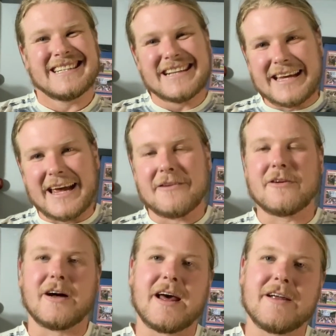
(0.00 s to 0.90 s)
Yeah,
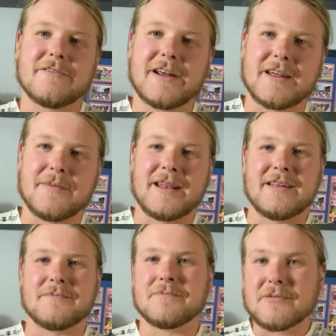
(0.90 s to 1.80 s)
righto,
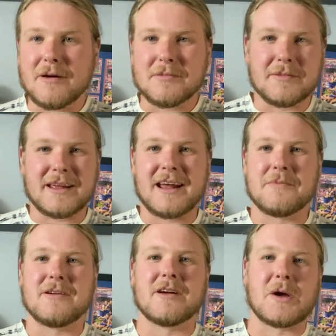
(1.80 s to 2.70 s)
recommended. Probably going to
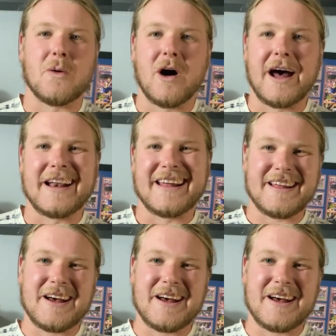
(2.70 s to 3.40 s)
be required.